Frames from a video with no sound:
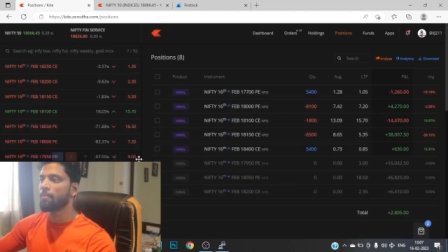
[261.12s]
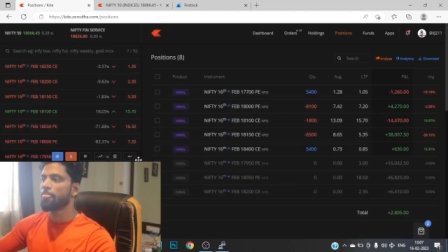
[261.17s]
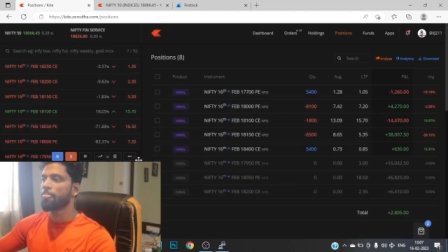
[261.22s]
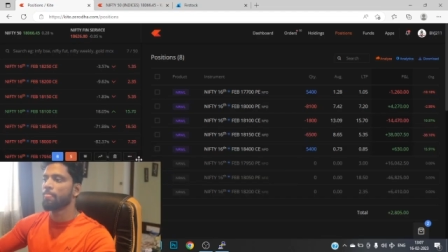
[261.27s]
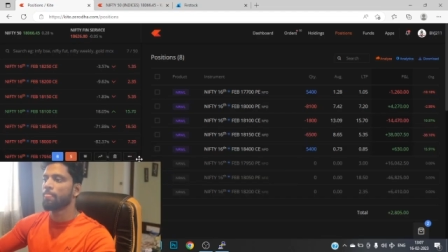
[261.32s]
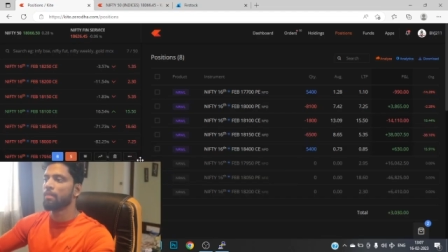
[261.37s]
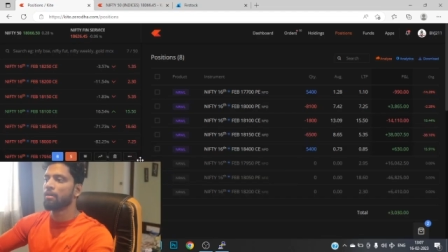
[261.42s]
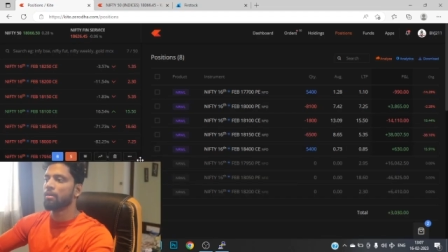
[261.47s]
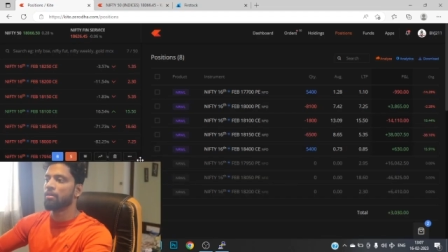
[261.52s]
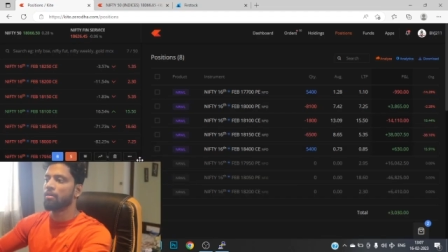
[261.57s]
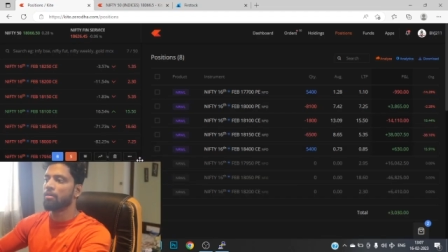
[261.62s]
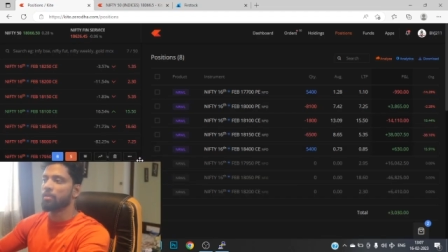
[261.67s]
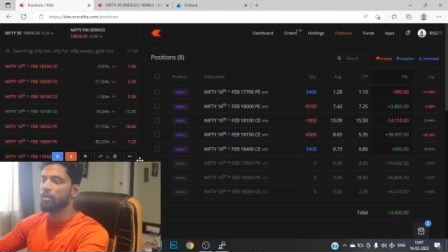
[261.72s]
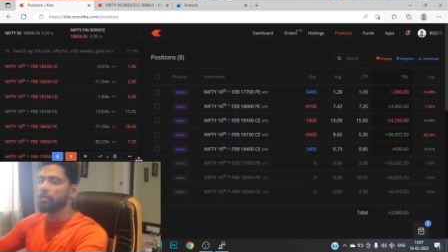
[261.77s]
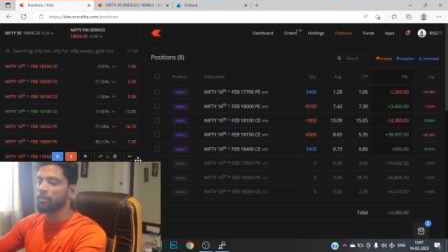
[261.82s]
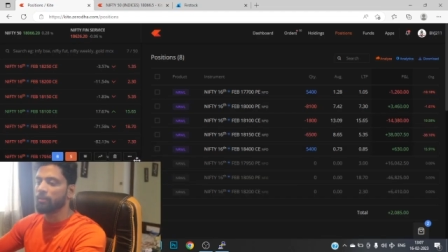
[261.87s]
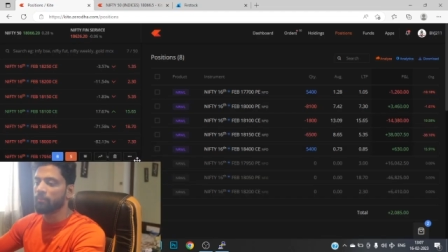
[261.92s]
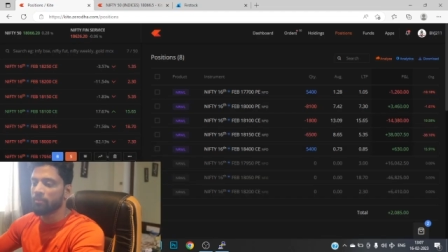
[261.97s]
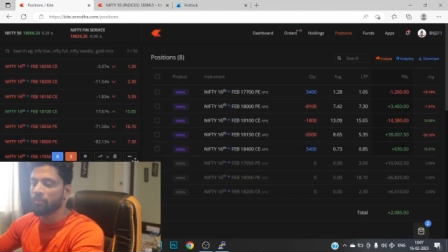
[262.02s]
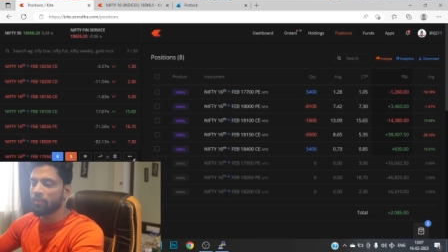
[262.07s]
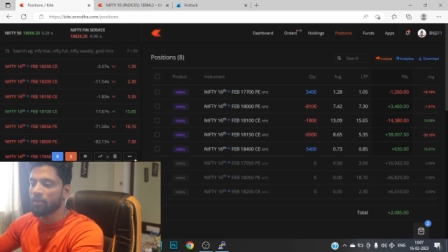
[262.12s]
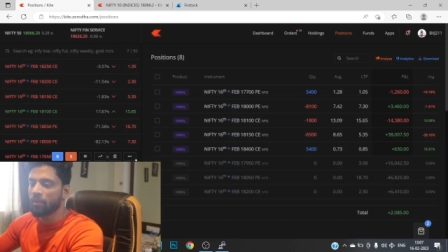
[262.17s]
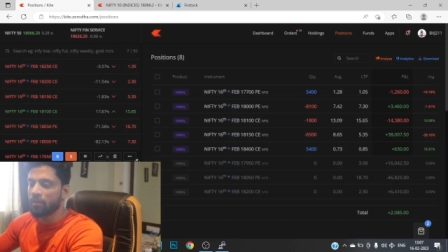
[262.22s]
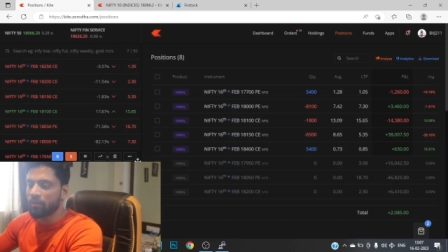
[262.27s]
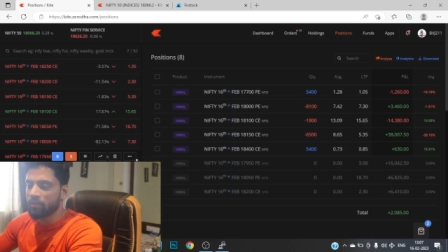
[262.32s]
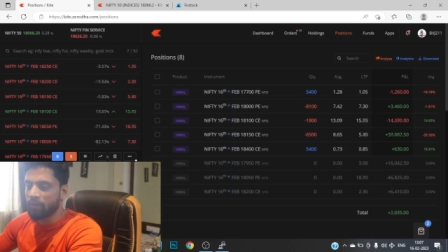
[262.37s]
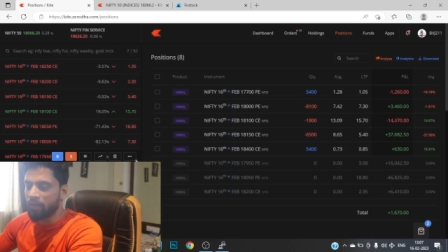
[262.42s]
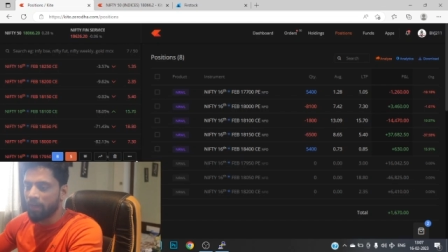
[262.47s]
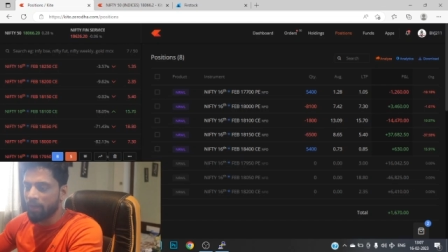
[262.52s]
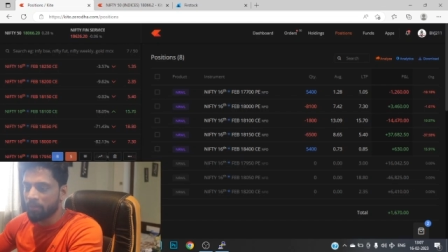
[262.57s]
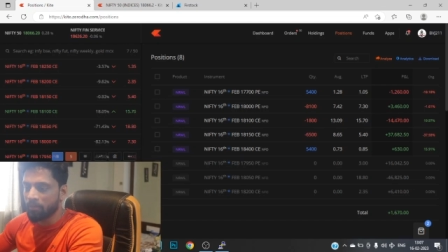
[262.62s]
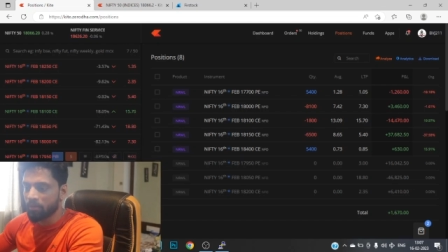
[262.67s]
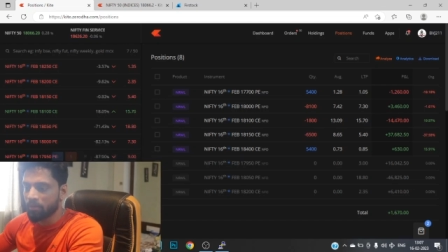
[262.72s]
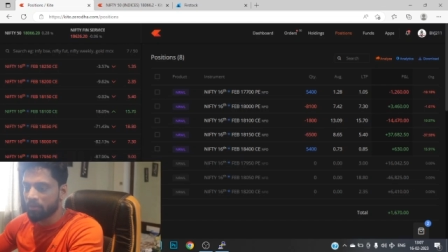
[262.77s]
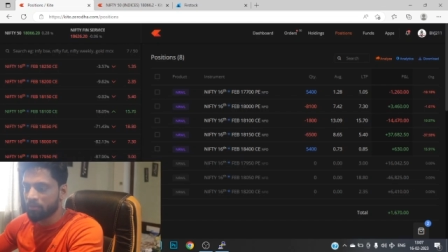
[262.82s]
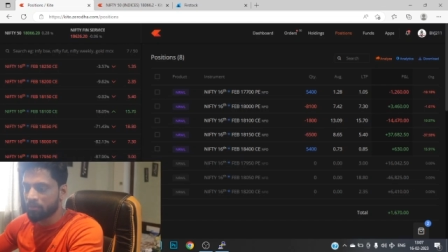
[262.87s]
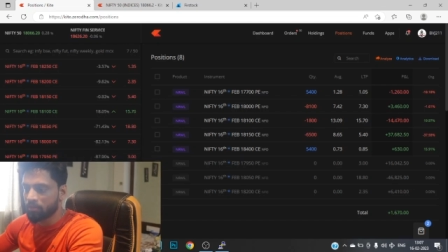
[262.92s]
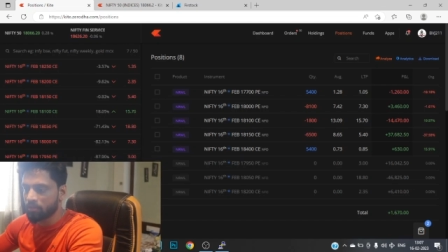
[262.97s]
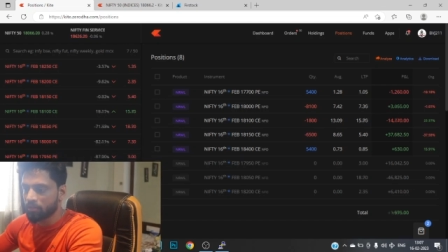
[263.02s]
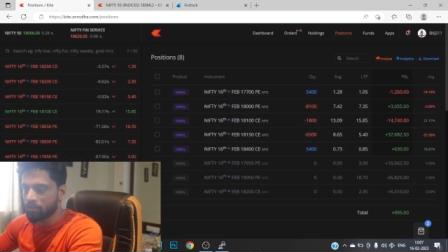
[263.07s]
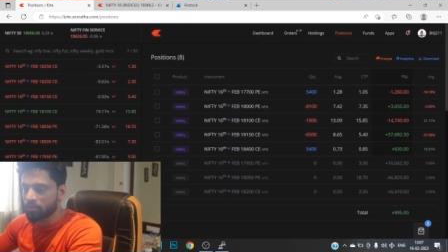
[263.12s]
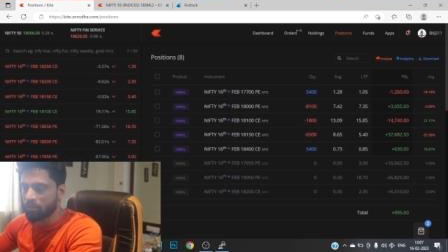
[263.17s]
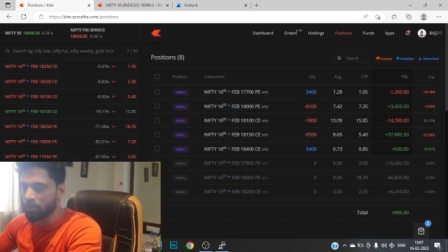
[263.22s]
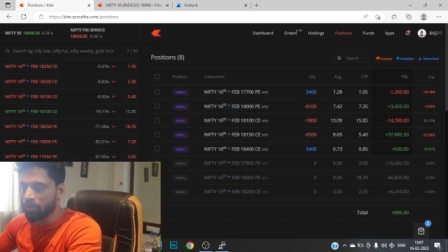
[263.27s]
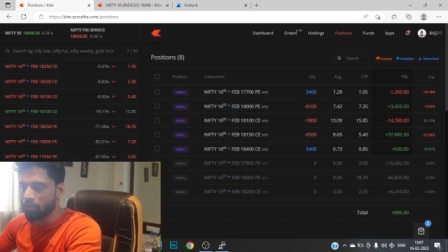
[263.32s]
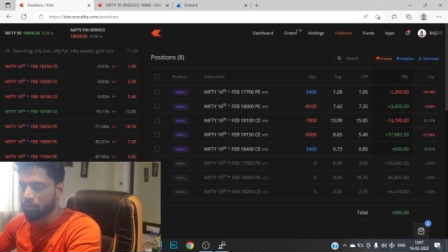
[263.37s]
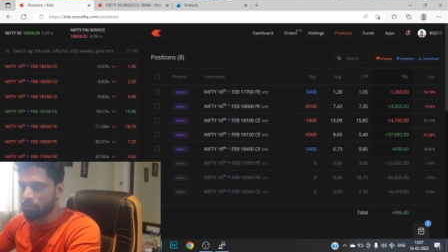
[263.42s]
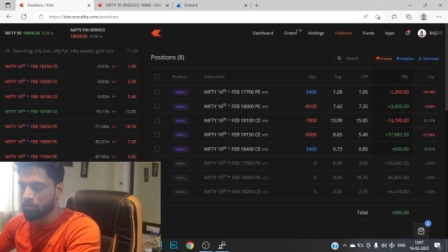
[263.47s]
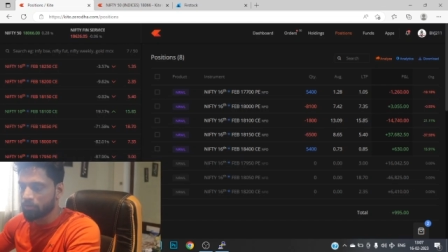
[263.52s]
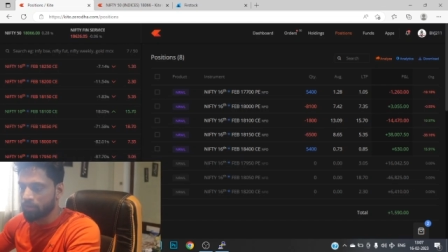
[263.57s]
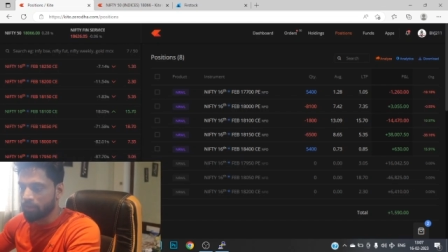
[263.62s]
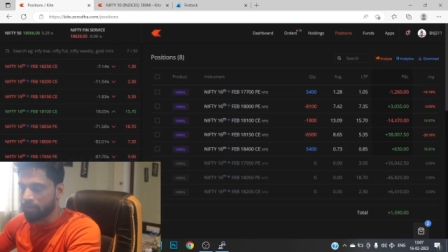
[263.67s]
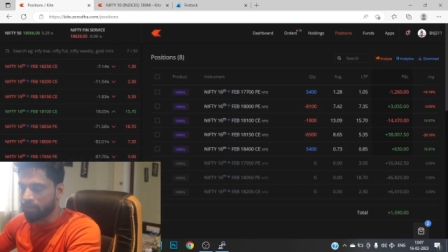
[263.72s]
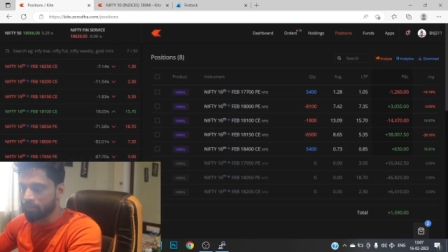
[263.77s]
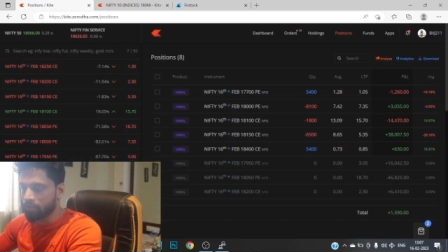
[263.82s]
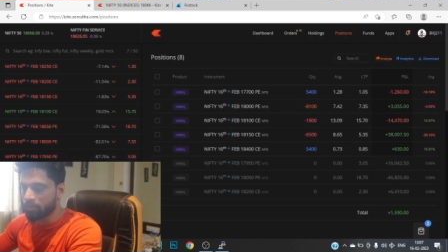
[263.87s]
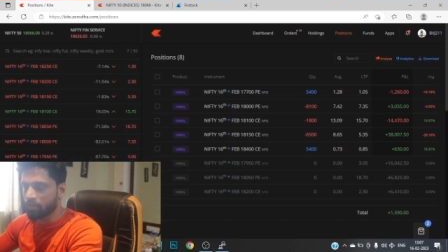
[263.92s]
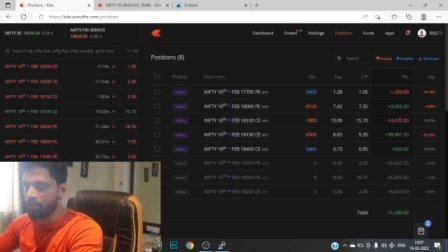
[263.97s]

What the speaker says: All right. Time is 3:06,